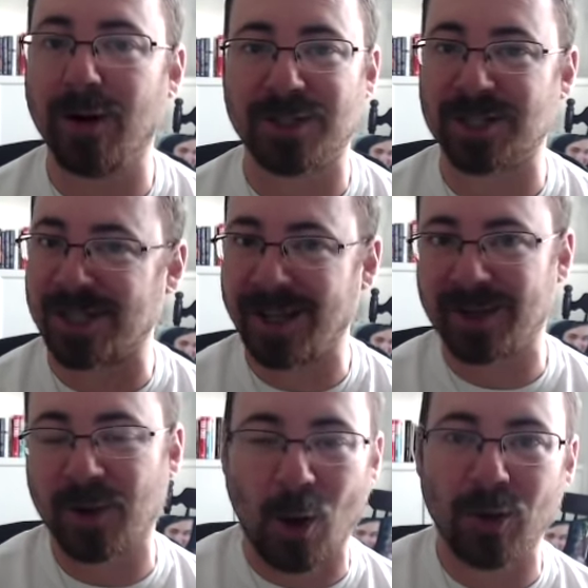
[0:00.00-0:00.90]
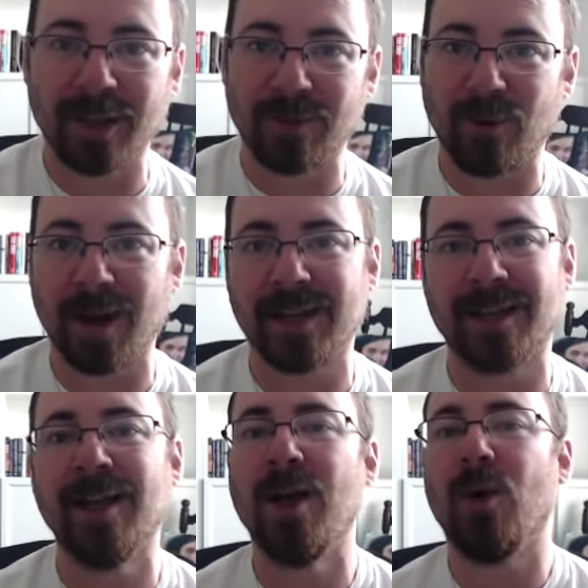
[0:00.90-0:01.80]
Just like calling and writing,
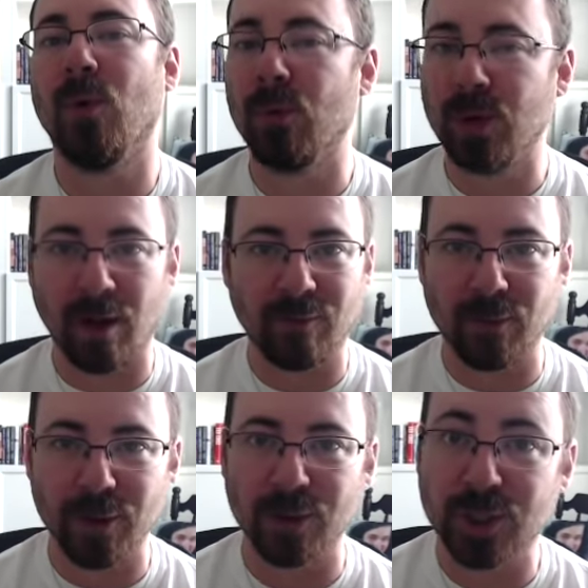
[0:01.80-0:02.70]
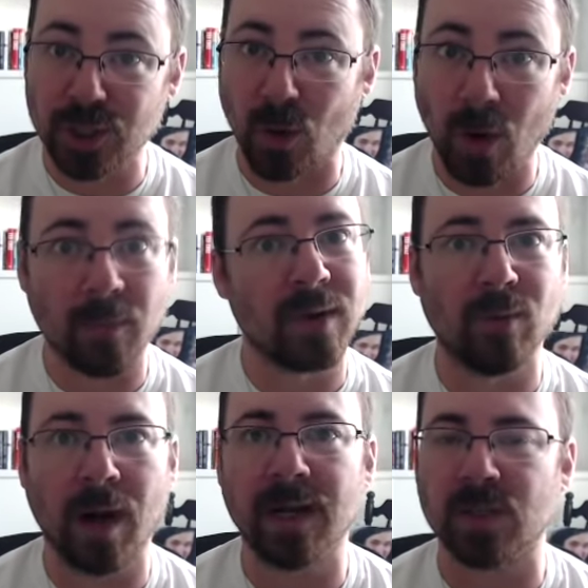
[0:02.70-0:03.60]
we would love for you to show up and
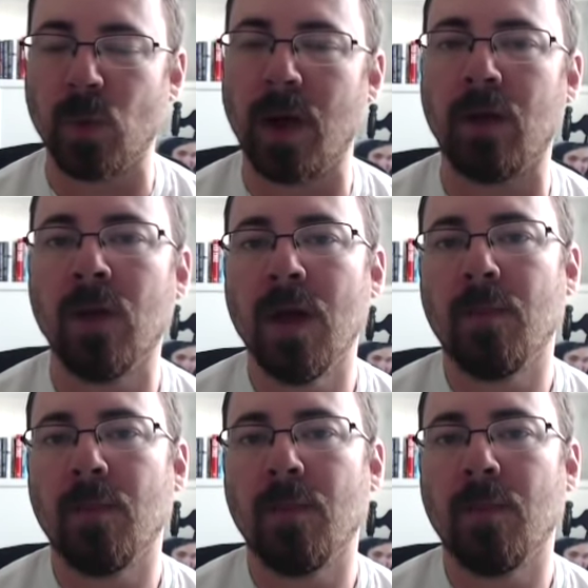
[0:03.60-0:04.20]
write as well.